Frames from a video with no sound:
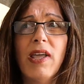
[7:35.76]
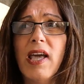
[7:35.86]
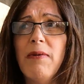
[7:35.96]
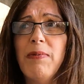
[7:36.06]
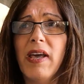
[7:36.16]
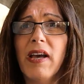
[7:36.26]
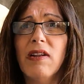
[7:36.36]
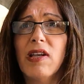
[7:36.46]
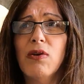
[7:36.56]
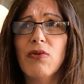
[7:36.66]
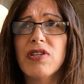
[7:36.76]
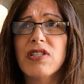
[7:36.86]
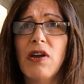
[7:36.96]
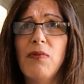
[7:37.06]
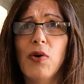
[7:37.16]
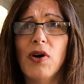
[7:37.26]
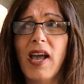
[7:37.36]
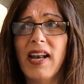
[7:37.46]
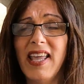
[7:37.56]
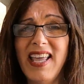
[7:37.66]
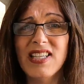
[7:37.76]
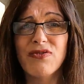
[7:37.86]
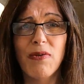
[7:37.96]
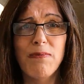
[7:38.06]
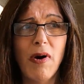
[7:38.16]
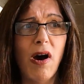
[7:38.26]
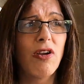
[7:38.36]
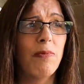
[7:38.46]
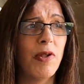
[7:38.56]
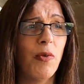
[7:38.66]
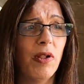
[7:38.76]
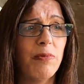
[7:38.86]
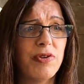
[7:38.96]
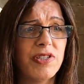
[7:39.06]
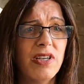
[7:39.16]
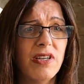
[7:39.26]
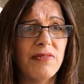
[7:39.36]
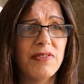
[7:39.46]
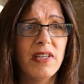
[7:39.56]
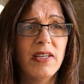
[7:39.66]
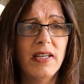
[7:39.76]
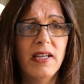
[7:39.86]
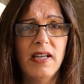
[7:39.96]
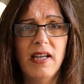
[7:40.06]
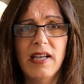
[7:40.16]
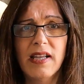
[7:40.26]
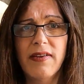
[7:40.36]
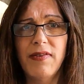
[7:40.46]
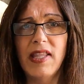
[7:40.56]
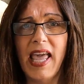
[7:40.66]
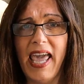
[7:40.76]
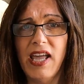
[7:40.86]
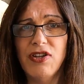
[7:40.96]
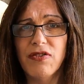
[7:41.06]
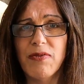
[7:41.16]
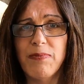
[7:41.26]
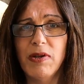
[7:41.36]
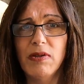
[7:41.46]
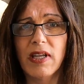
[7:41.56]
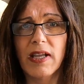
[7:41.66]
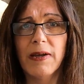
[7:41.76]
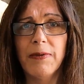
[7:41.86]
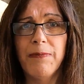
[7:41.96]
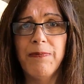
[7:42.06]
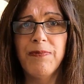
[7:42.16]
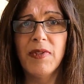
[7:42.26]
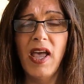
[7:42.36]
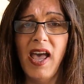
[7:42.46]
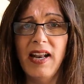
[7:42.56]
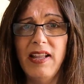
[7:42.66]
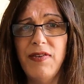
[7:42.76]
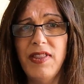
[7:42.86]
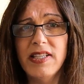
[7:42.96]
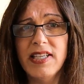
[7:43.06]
looking up here, looking at all the stonework, and it is remarkably well preserved given the age of the building. And even